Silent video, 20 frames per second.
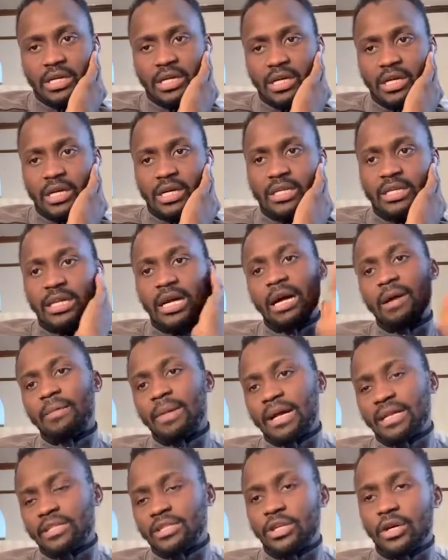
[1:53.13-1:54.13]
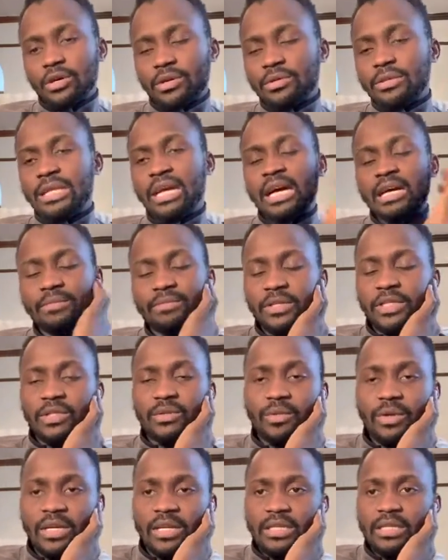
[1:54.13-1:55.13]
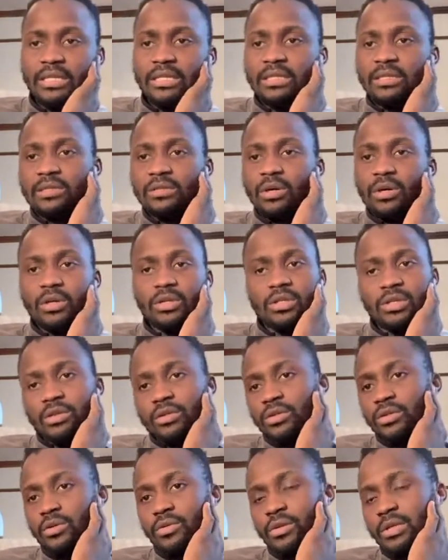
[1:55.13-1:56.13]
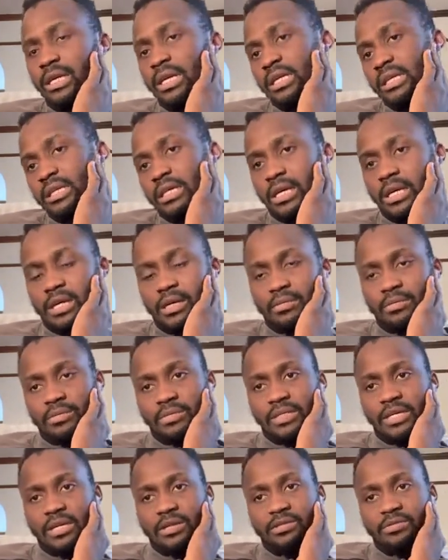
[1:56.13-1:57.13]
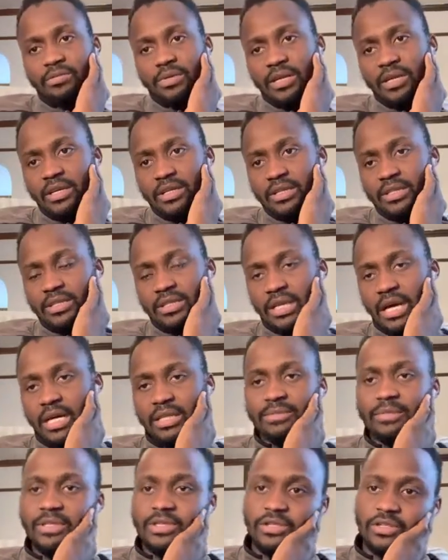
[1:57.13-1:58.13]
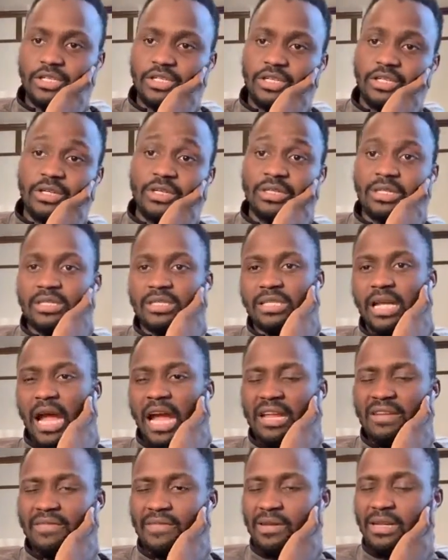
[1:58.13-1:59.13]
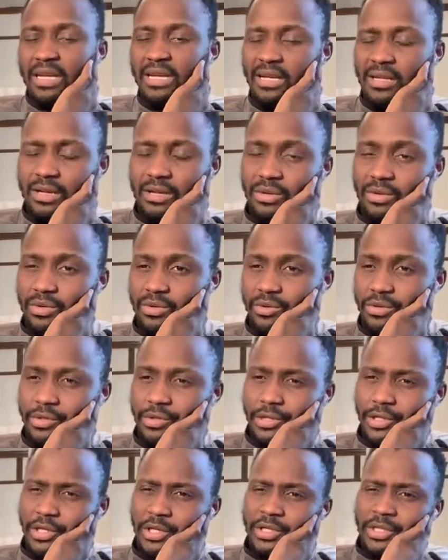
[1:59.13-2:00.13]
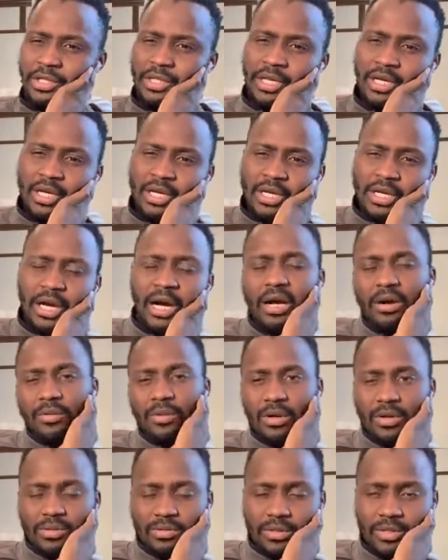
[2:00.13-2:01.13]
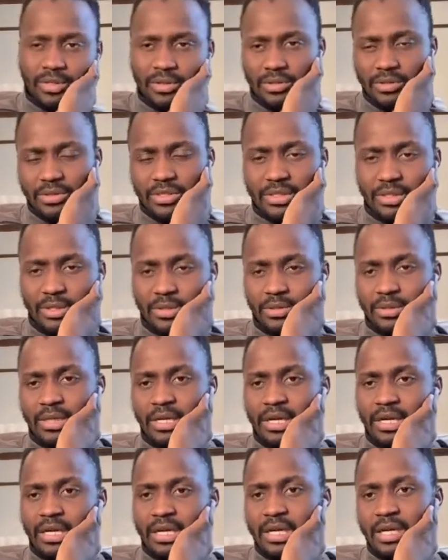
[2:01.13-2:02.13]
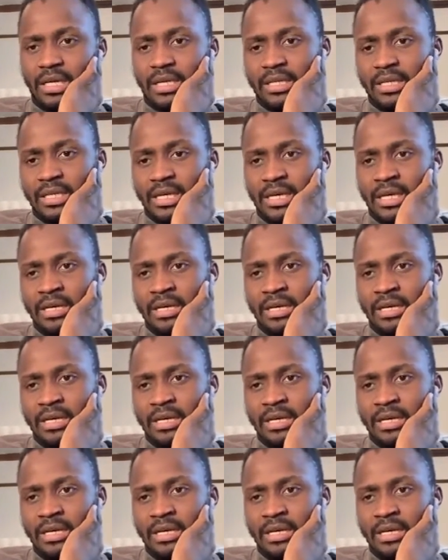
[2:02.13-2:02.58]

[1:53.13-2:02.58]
and I juggle that between also doing like database administration on the side for like a local union I work with also, and